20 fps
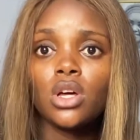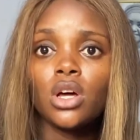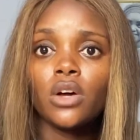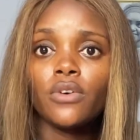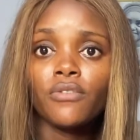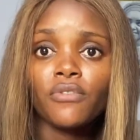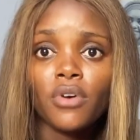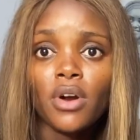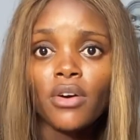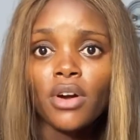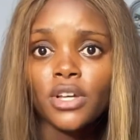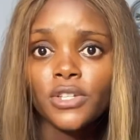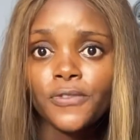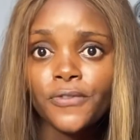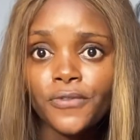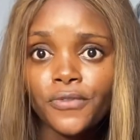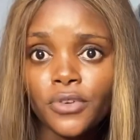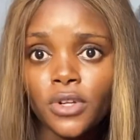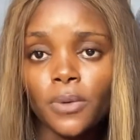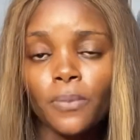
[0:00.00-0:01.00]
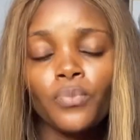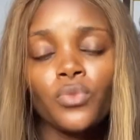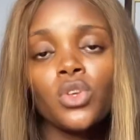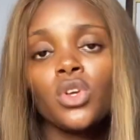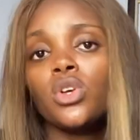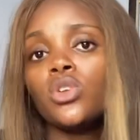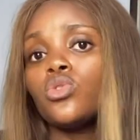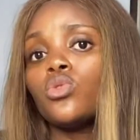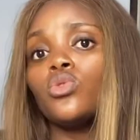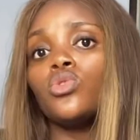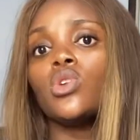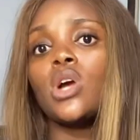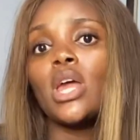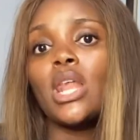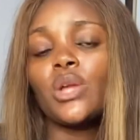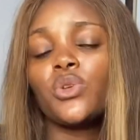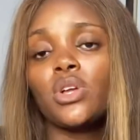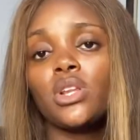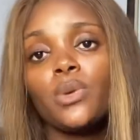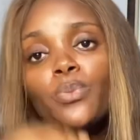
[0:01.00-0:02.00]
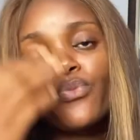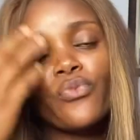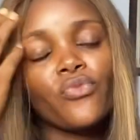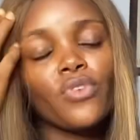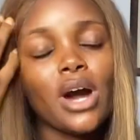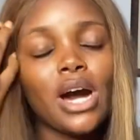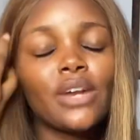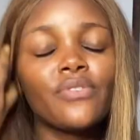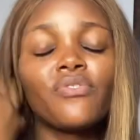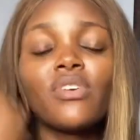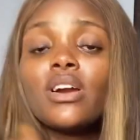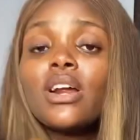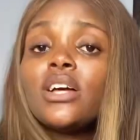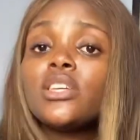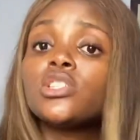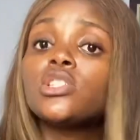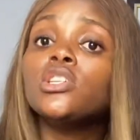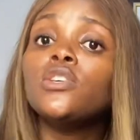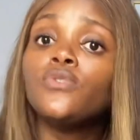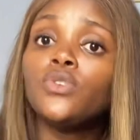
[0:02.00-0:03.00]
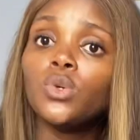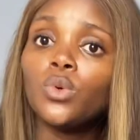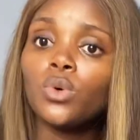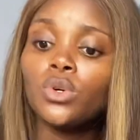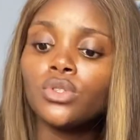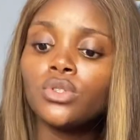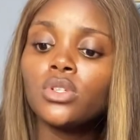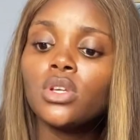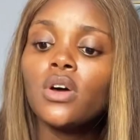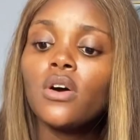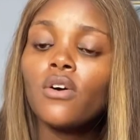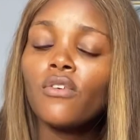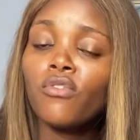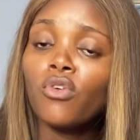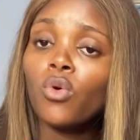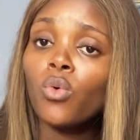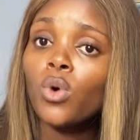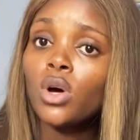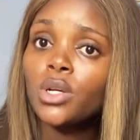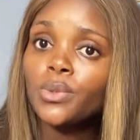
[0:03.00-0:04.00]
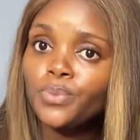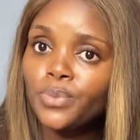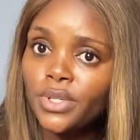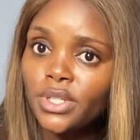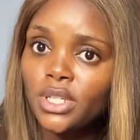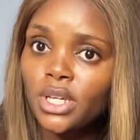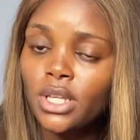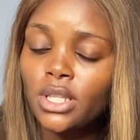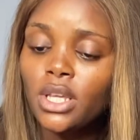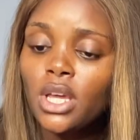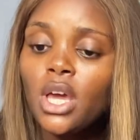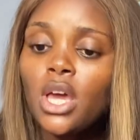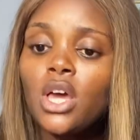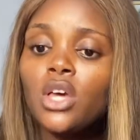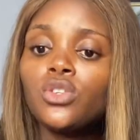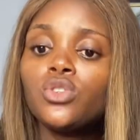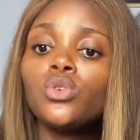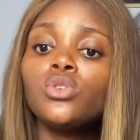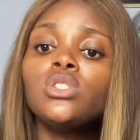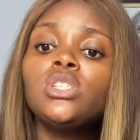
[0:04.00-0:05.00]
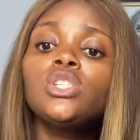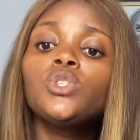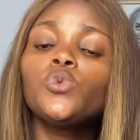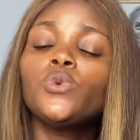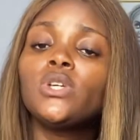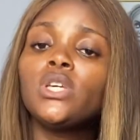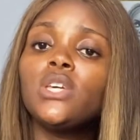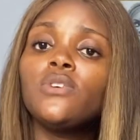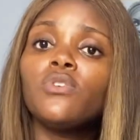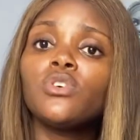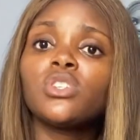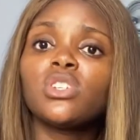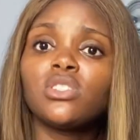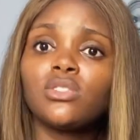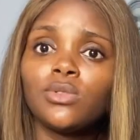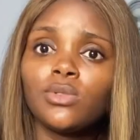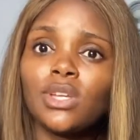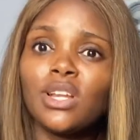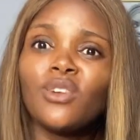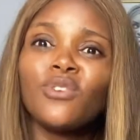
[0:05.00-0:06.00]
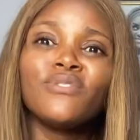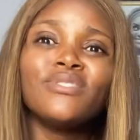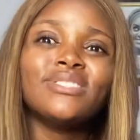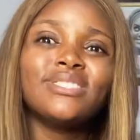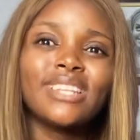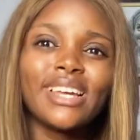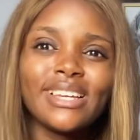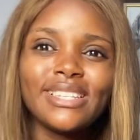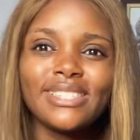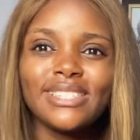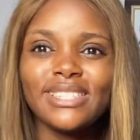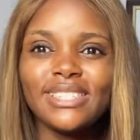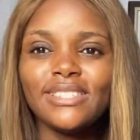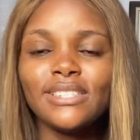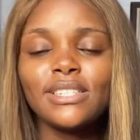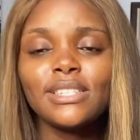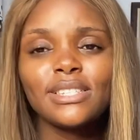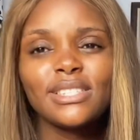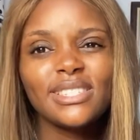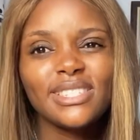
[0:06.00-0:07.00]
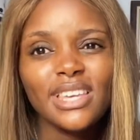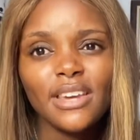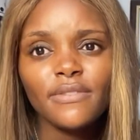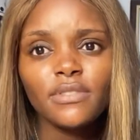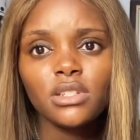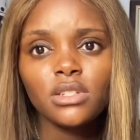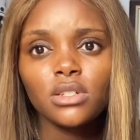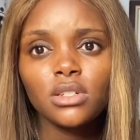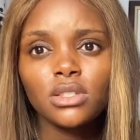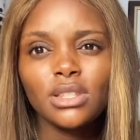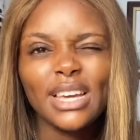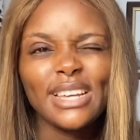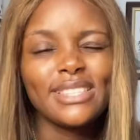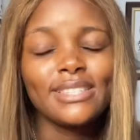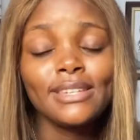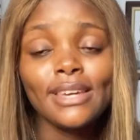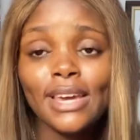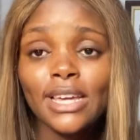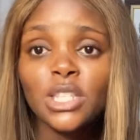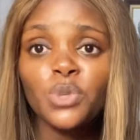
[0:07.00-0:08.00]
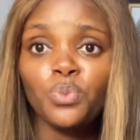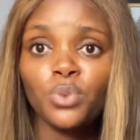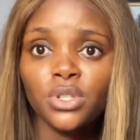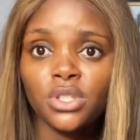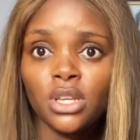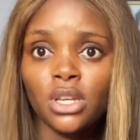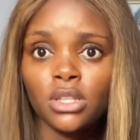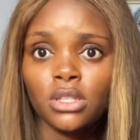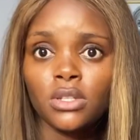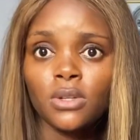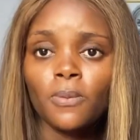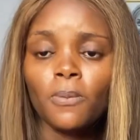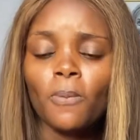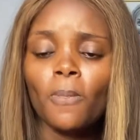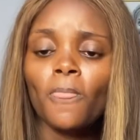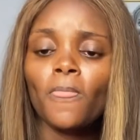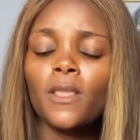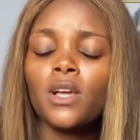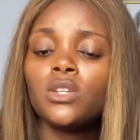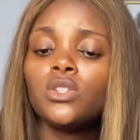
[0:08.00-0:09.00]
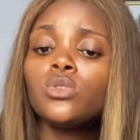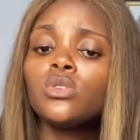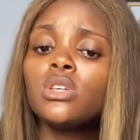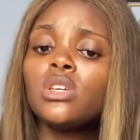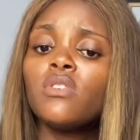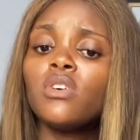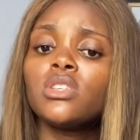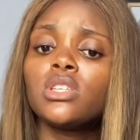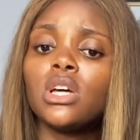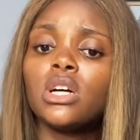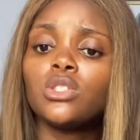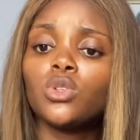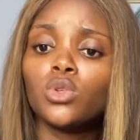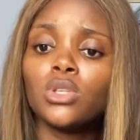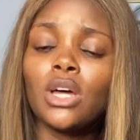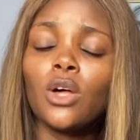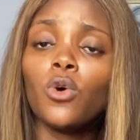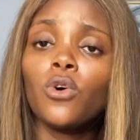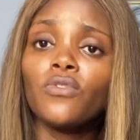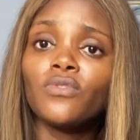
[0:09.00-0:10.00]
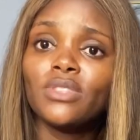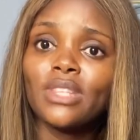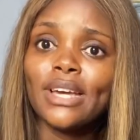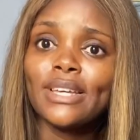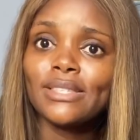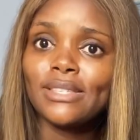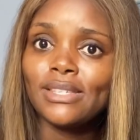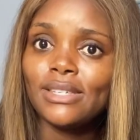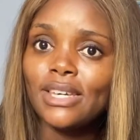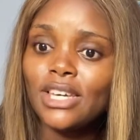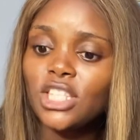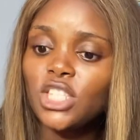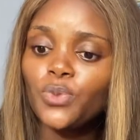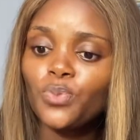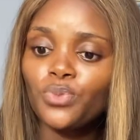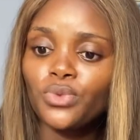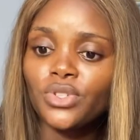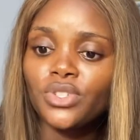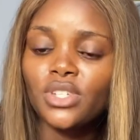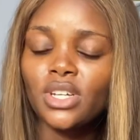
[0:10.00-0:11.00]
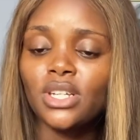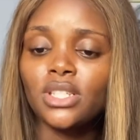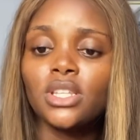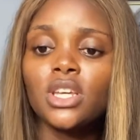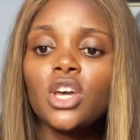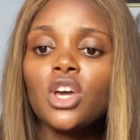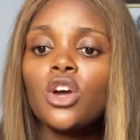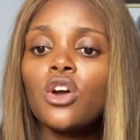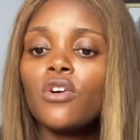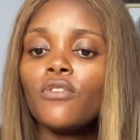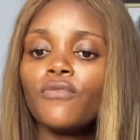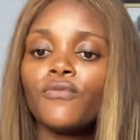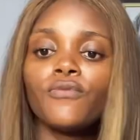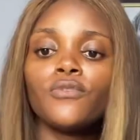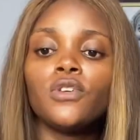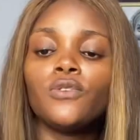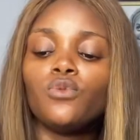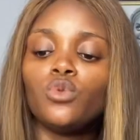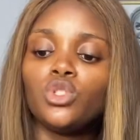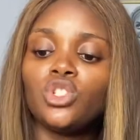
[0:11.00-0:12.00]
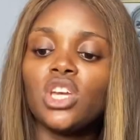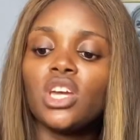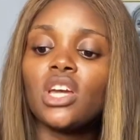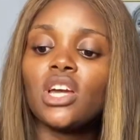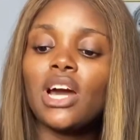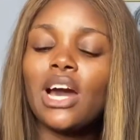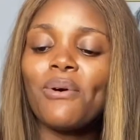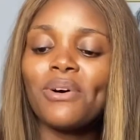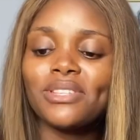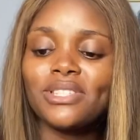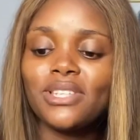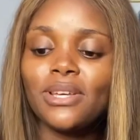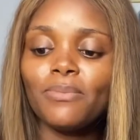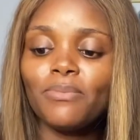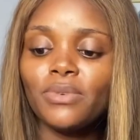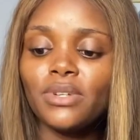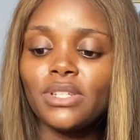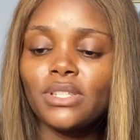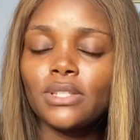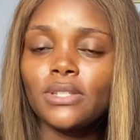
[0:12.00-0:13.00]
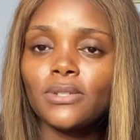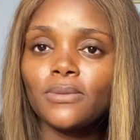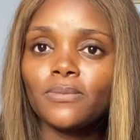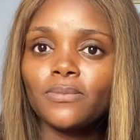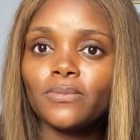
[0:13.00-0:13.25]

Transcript: fragrance free. So you can actually add fragrance if you want for 1%. So this will give us a total of 98%. This will give us a total of 98% if you check our templates.